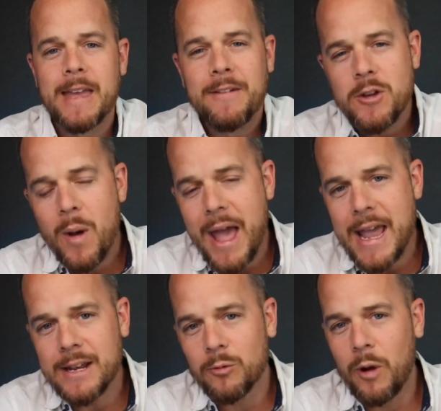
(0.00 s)
If you
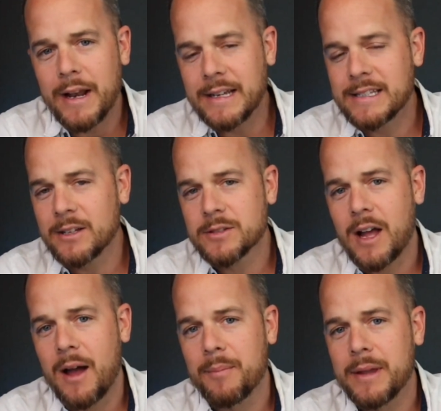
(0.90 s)
hate writing sales
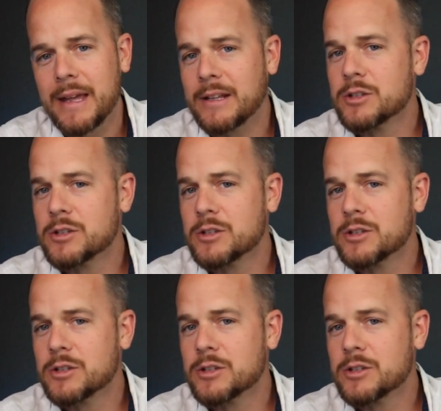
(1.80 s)
copy and